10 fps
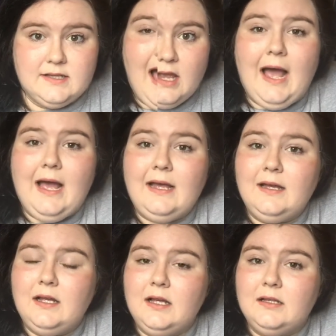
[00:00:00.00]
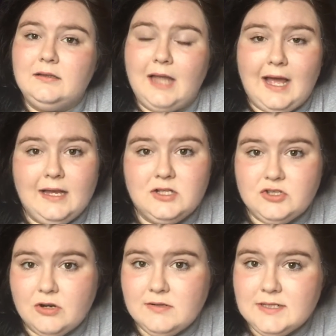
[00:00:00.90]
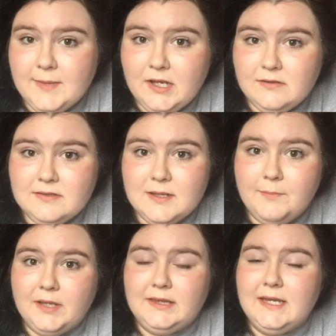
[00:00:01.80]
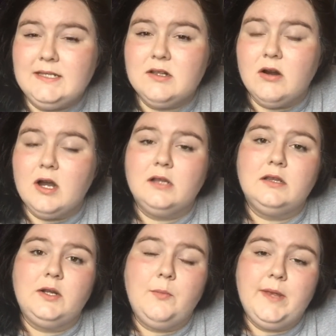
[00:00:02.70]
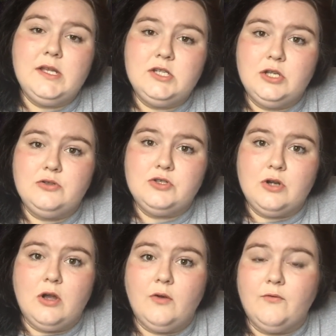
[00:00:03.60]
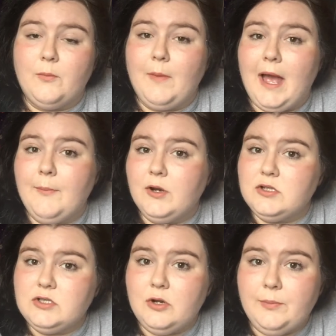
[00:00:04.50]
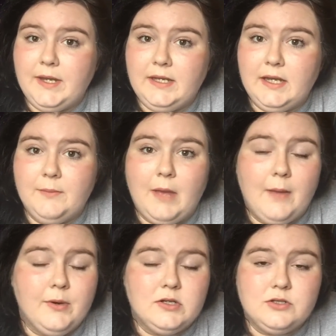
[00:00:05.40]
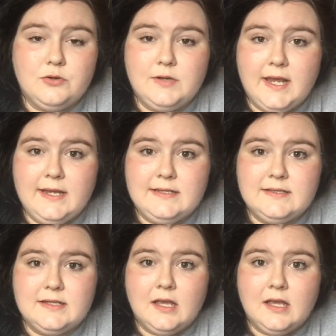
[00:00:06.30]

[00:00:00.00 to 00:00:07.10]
I like strong smells, but these are a little bit too strong for my personal opinion, my personal taste,